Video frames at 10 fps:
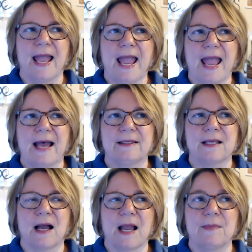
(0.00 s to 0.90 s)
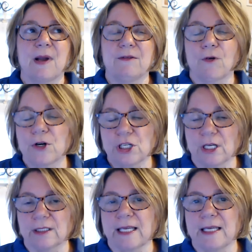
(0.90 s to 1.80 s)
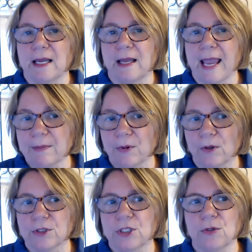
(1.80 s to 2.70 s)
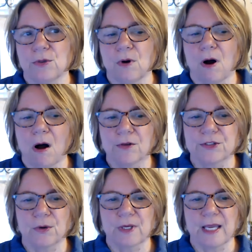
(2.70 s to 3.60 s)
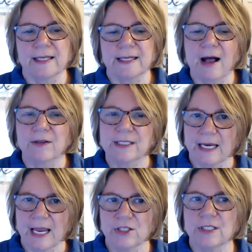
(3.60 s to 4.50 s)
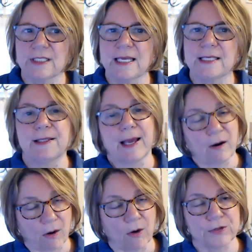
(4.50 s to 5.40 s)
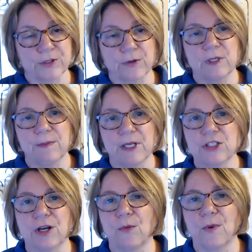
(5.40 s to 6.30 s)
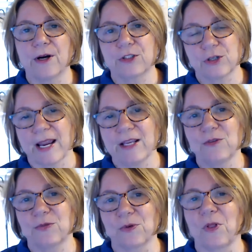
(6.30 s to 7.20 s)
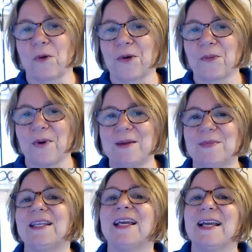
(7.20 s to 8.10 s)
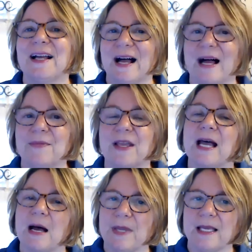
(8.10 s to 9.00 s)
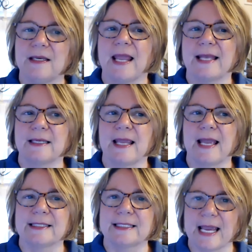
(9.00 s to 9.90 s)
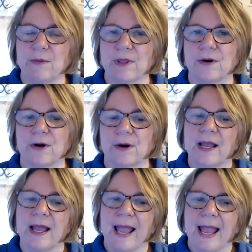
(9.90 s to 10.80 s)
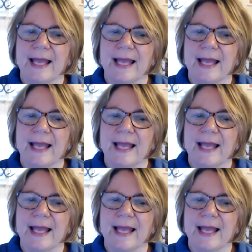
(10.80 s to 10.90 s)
And I'm fortunately able to also get outside agencies that are also dementia aware trained through Laura Wayman that come in and stay with her. And